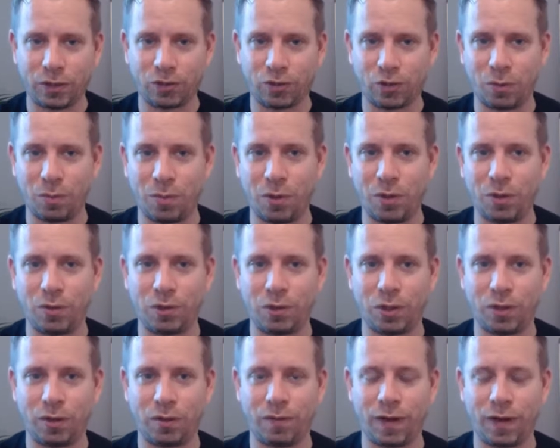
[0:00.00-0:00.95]

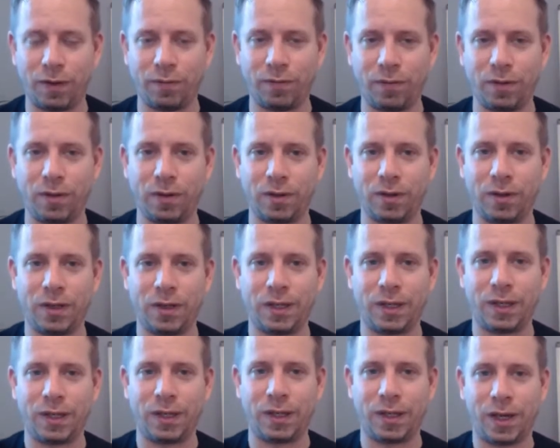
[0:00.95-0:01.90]
distribution of effort
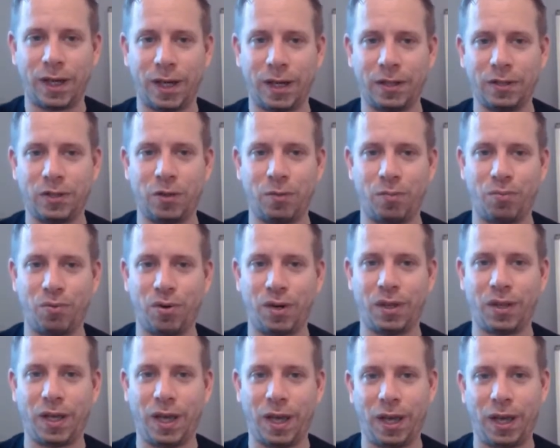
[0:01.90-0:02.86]
as you
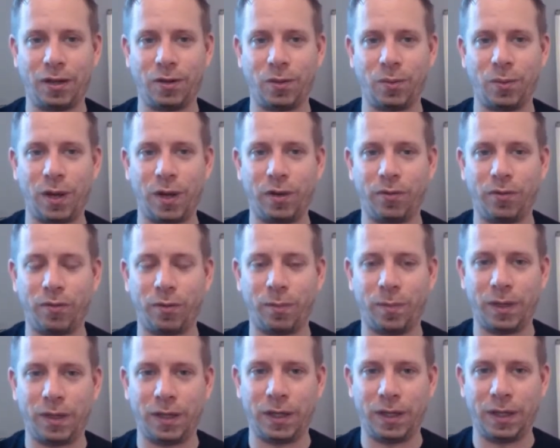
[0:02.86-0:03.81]
bring the head away
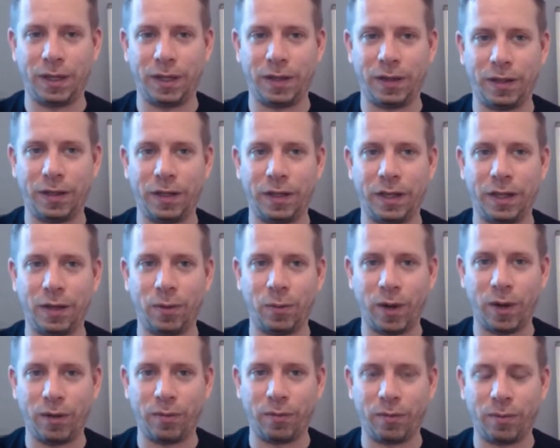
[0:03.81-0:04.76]
from the knee and the knee
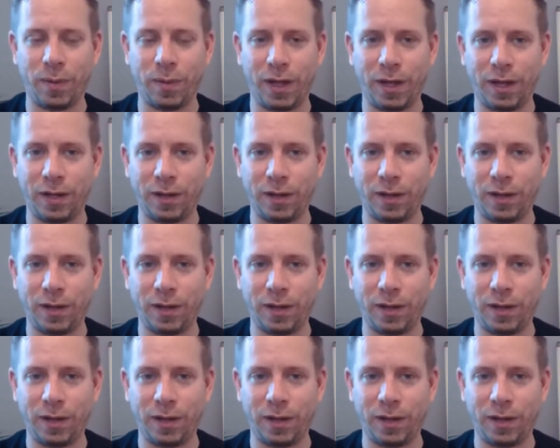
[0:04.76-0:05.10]
away from the